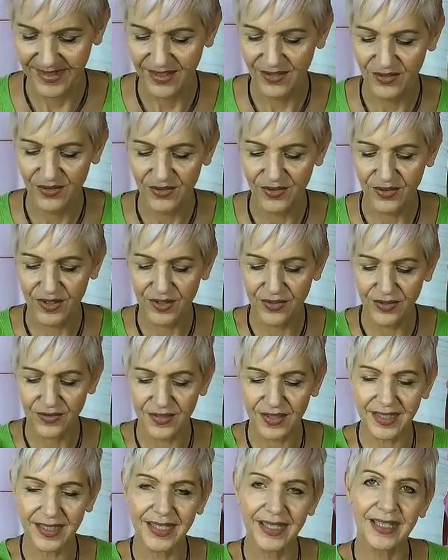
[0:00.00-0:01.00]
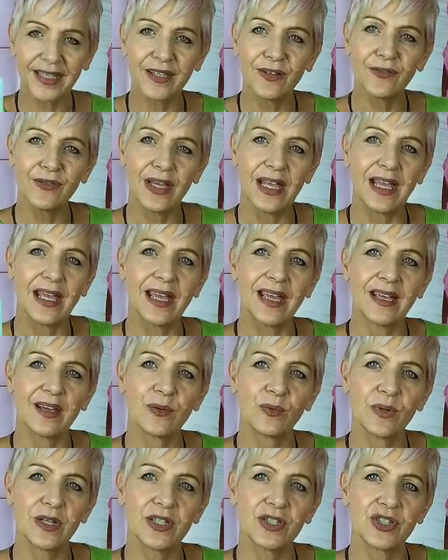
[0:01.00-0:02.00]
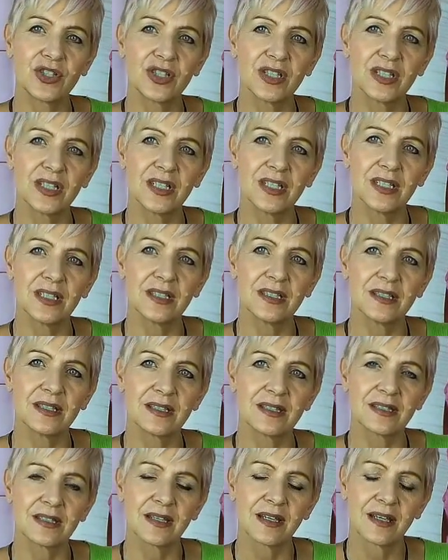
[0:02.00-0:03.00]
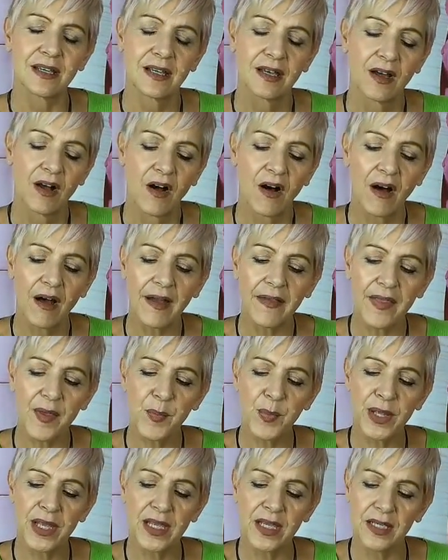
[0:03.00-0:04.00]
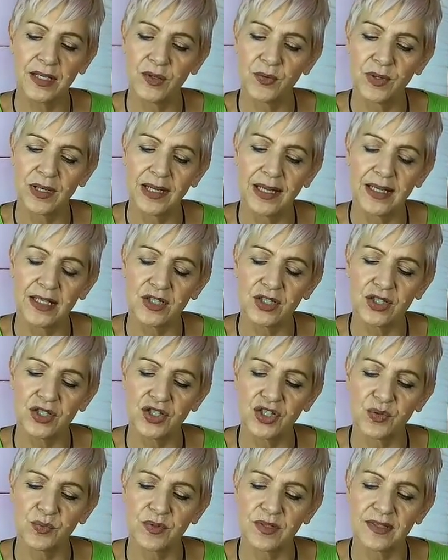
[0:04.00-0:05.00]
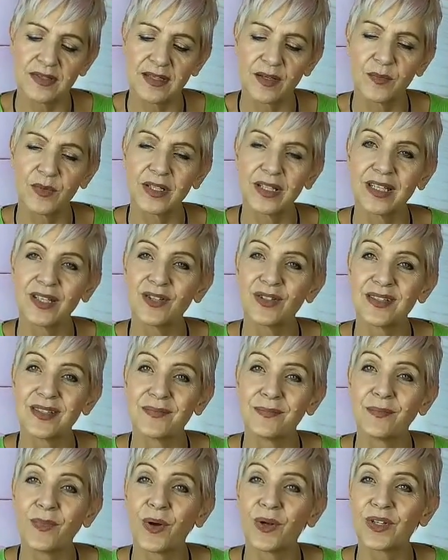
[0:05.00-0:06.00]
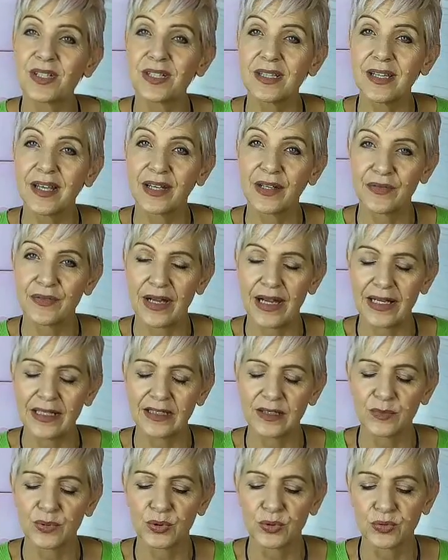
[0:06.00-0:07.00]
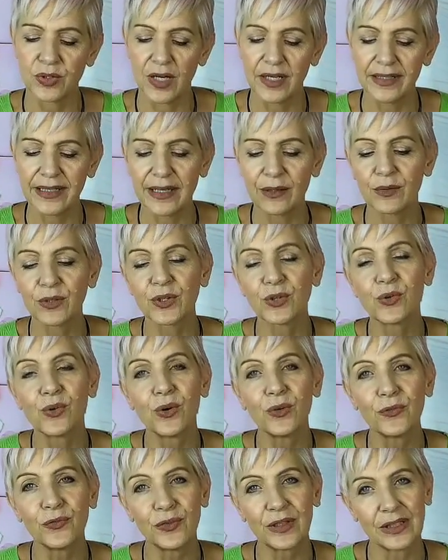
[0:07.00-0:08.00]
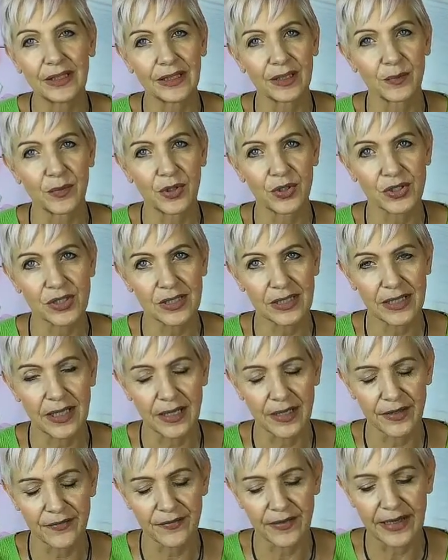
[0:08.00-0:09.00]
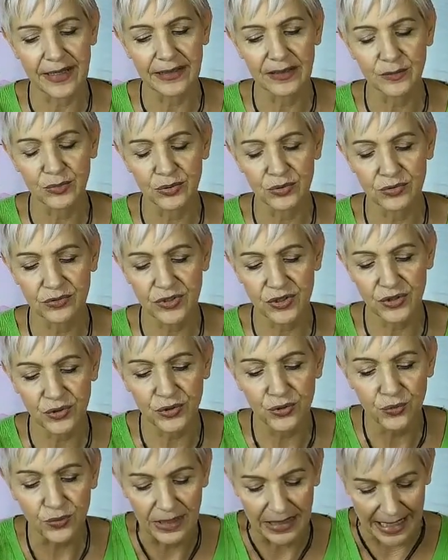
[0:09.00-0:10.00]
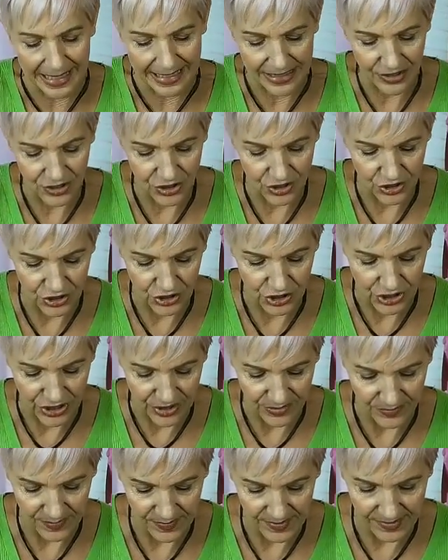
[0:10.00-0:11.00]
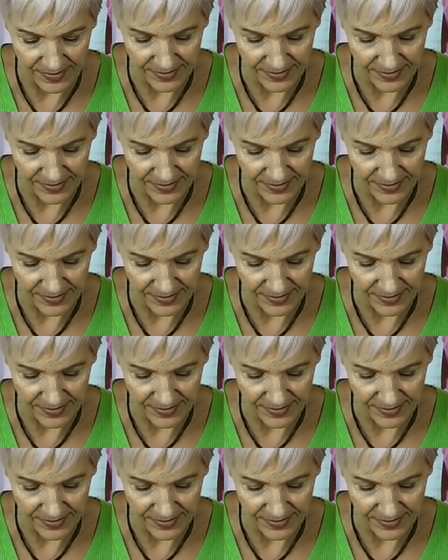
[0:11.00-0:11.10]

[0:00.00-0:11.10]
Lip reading: Oh, you've got the King of Air, which is either being in a relationship with somebody who's emotionally unavailable right now, or you're feeling emotionally unavailable to relationships.